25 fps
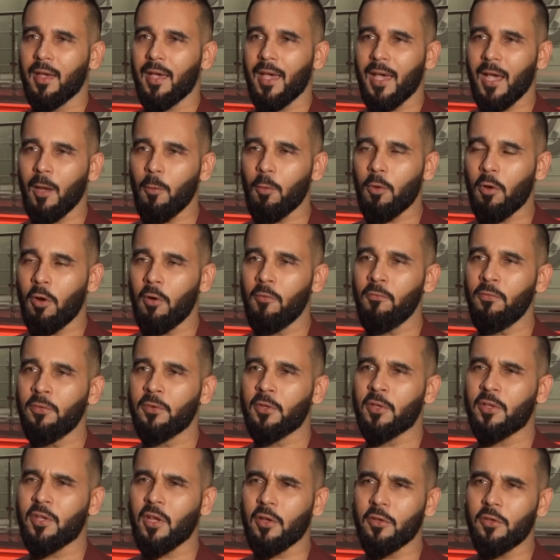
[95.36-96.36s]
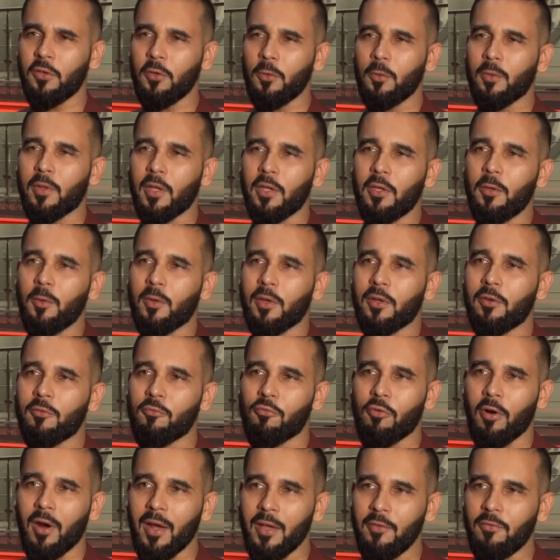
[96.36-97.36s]
How confident are you that you can
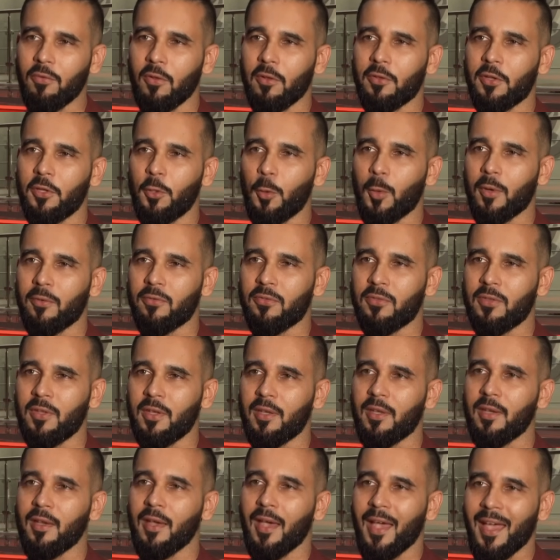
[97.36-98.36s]
rival the UFC